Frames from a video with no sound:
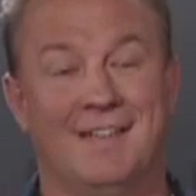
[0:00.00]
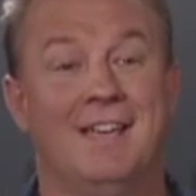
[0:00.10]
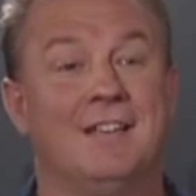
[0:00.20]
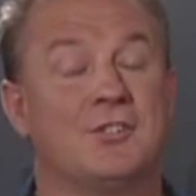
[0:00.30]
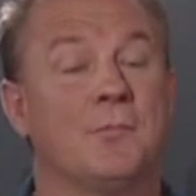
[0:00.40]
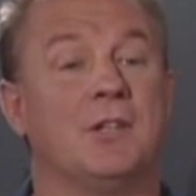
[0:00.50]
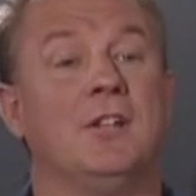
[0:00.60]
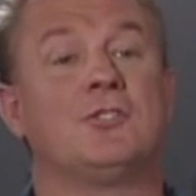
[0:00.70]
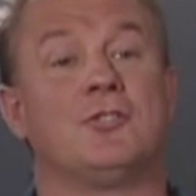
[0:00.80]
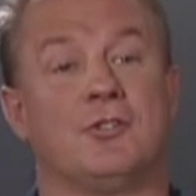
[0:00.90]
And something
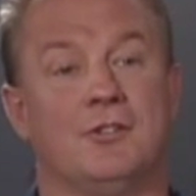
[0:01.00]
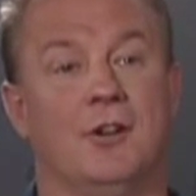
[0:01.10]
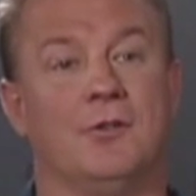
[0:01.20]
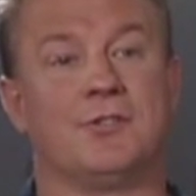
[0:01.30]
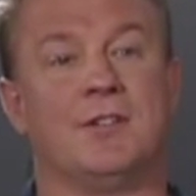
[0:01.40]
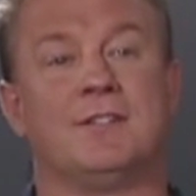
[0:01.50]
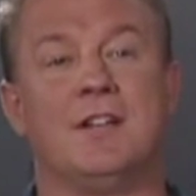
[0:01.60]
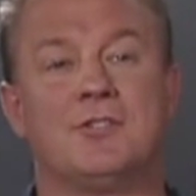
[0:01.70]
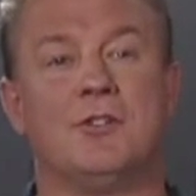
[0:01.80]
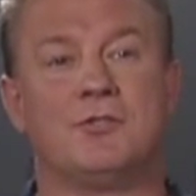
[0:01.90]
else you should know is that
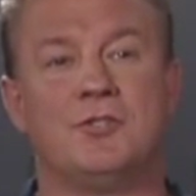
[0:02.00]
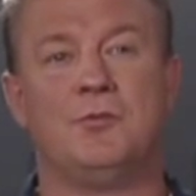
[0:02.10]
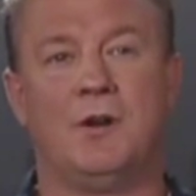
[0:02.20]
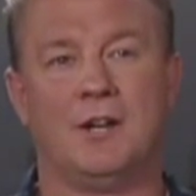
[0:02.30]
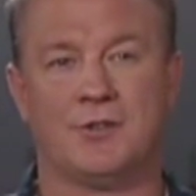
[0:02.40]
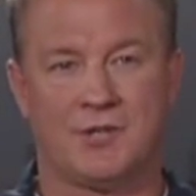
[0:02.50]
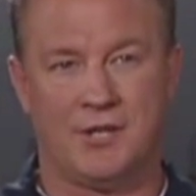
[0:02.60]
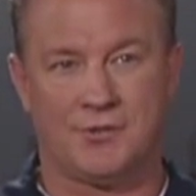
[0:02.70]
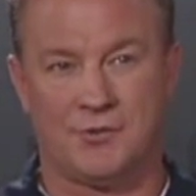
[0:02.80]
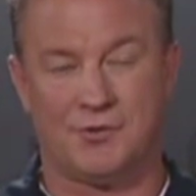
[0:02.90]
Denso two-wire
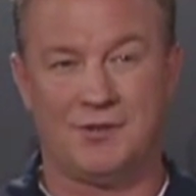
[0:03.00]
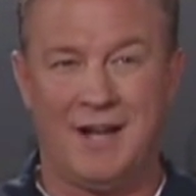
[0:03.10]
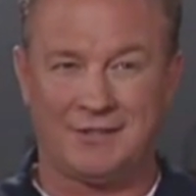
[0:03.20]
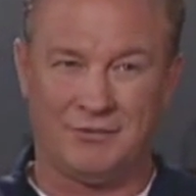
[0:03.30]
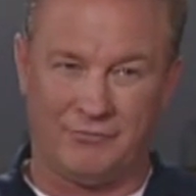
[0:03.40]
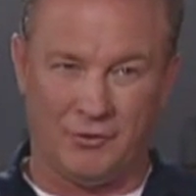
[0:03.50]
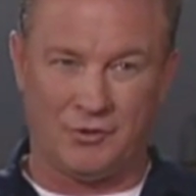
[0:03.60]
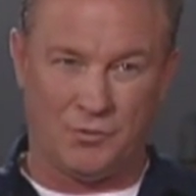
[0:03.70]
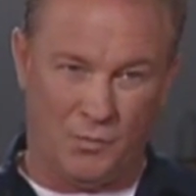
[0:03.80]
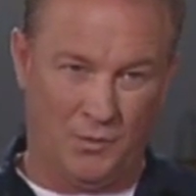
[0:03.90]
sensors are not
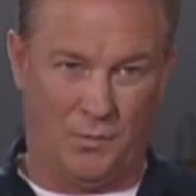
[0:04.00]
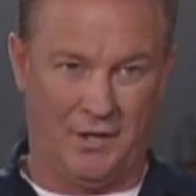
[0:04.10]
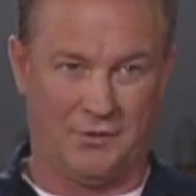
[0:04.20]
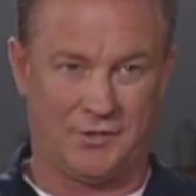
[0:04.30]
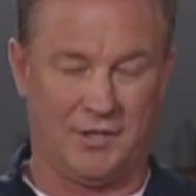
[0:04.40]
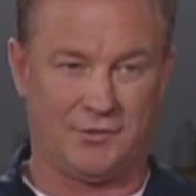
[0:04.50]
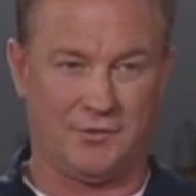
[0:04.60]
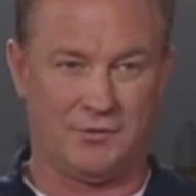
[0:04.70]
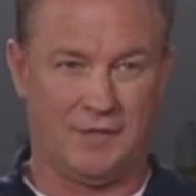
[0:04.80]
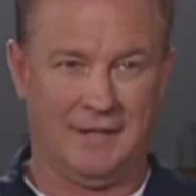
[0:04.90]
converted one-wire
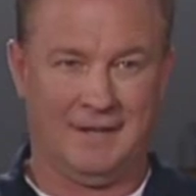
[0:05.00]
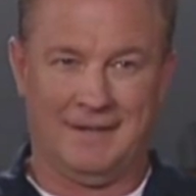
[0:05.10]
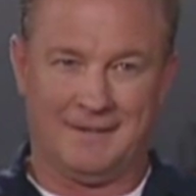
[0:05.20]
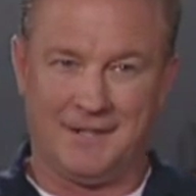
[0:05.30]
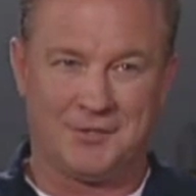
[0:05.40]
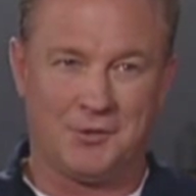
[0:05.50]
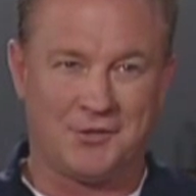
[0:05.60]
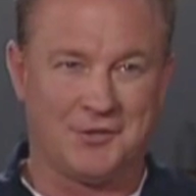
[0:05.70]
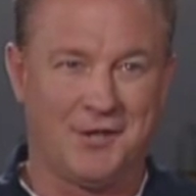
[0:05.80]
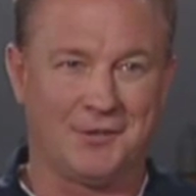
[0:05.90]
sensors. Denso
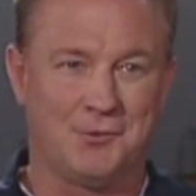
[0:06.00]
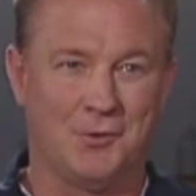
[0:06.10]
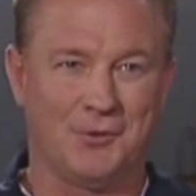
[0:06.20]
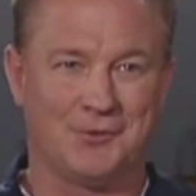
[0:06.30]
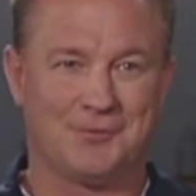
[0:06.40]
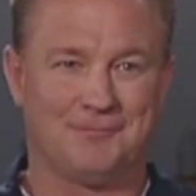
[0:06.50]
doesn't cut corners.